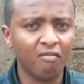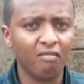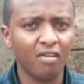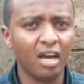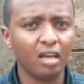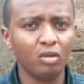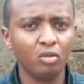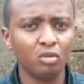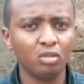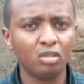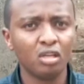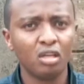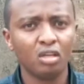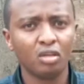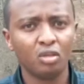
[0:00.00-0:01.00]
values
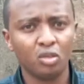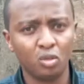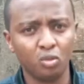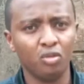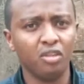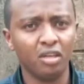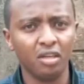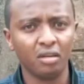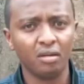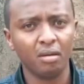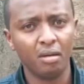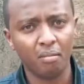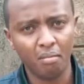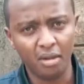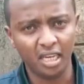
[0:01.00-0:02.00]
to the
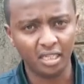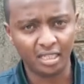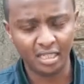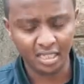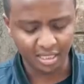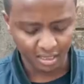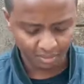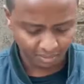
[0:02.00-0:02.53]
mentee.